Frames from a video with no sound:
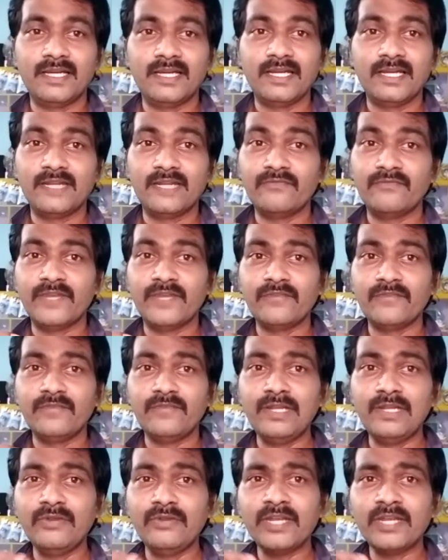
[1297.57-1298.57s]
And when we
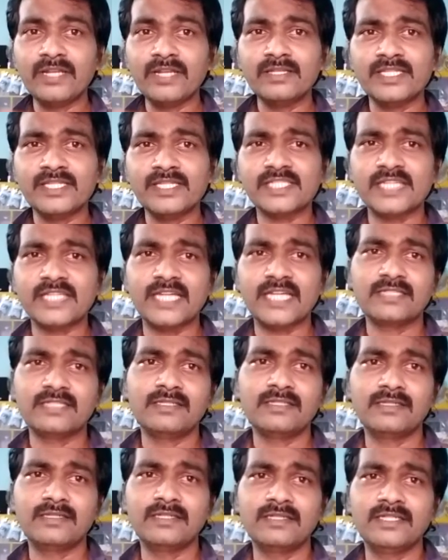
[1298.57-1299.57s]
look at this
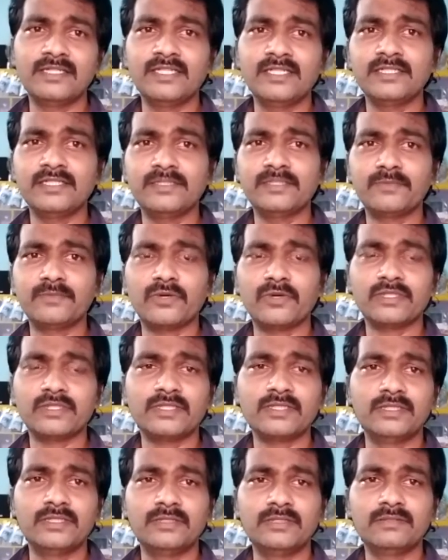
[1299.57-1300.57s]
title, The Dear
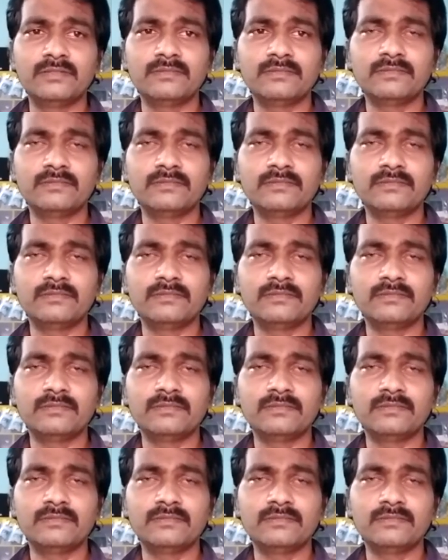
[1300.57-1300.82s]
Departed,